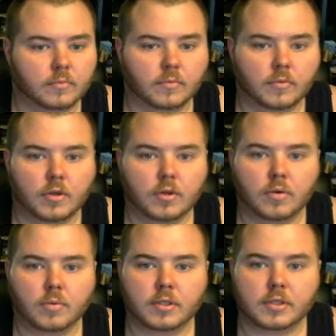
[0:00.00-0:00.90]

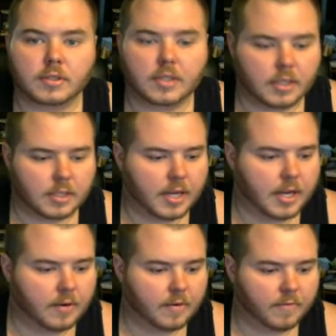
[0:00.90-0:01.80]
No, what's it saying?
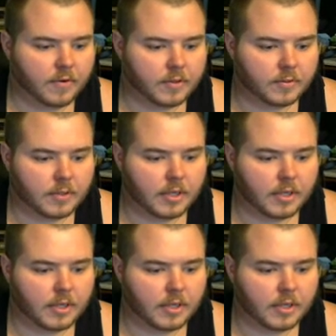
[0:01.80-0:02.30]
Can't function without